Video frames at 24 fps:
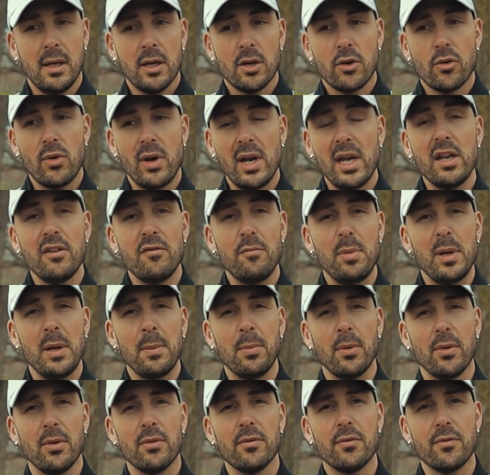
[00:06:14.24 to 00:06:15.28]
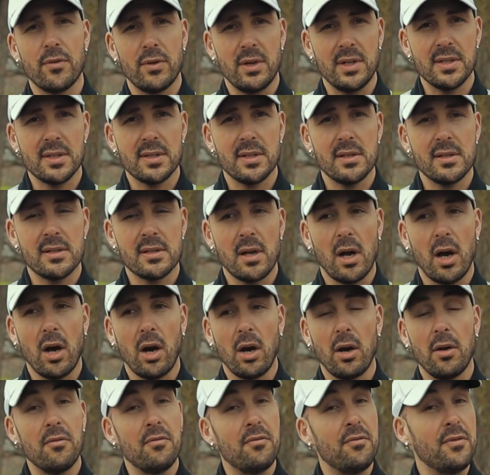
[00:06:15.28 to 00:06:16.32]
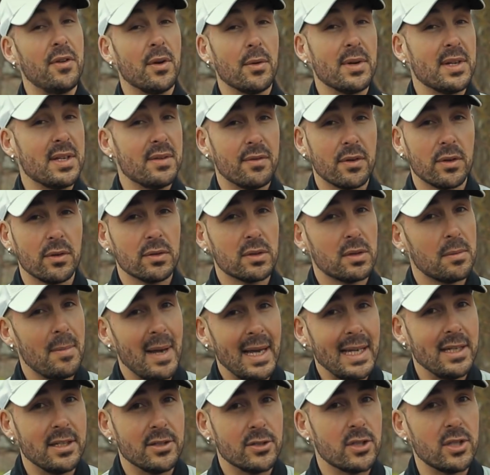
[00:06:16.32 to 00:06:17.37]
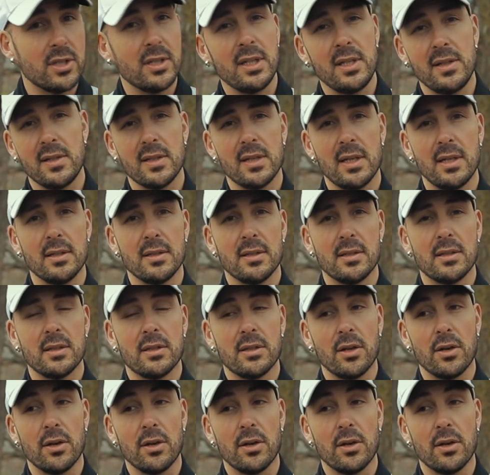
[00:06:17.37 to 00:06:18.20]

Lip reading: Creative people, for instance, are very difficult to manage, he says.